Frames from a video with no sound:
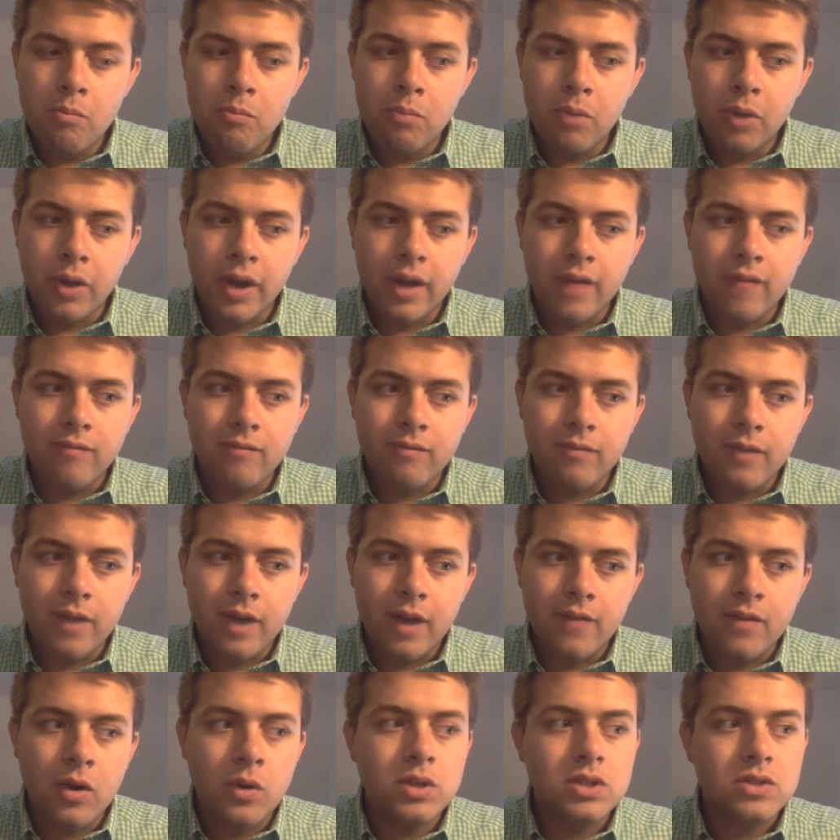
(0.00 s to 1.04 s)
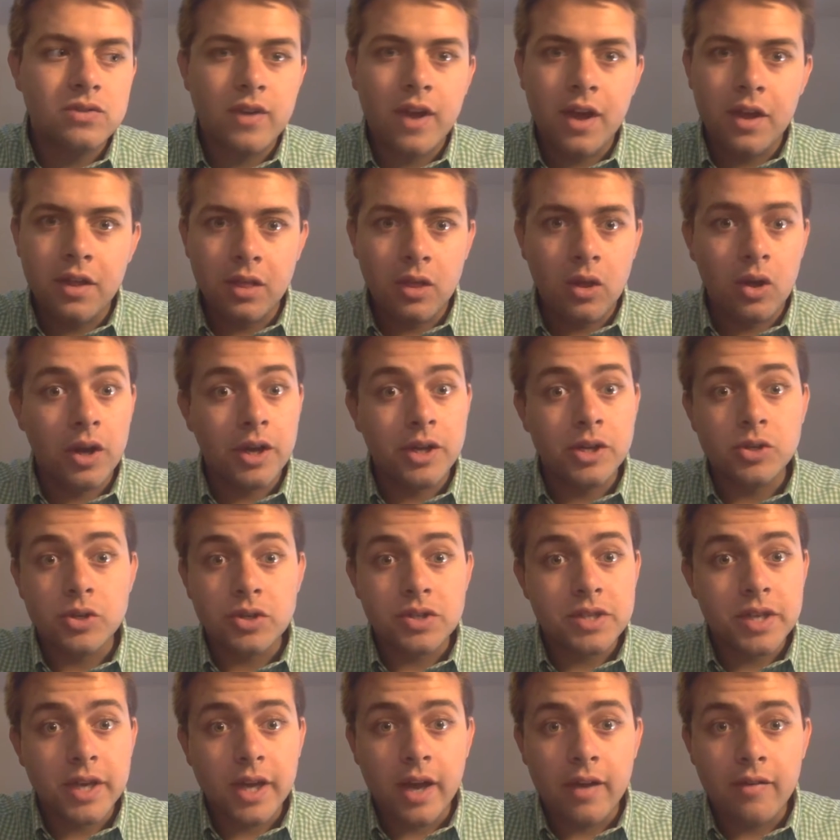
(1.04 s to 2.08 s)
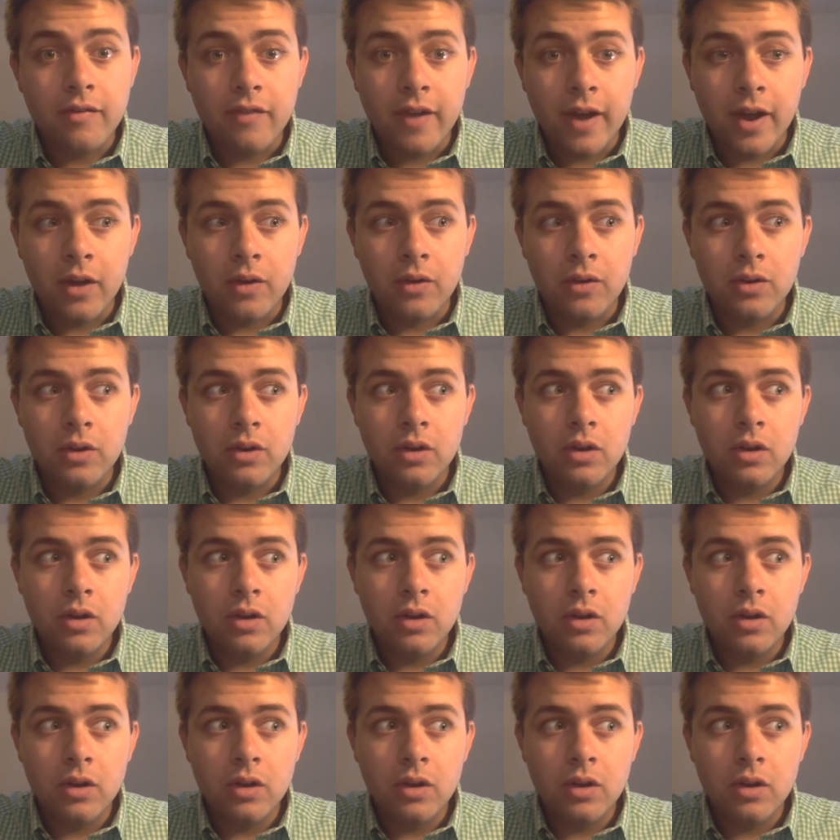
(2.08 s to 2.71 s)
But I've always found law interesting. I found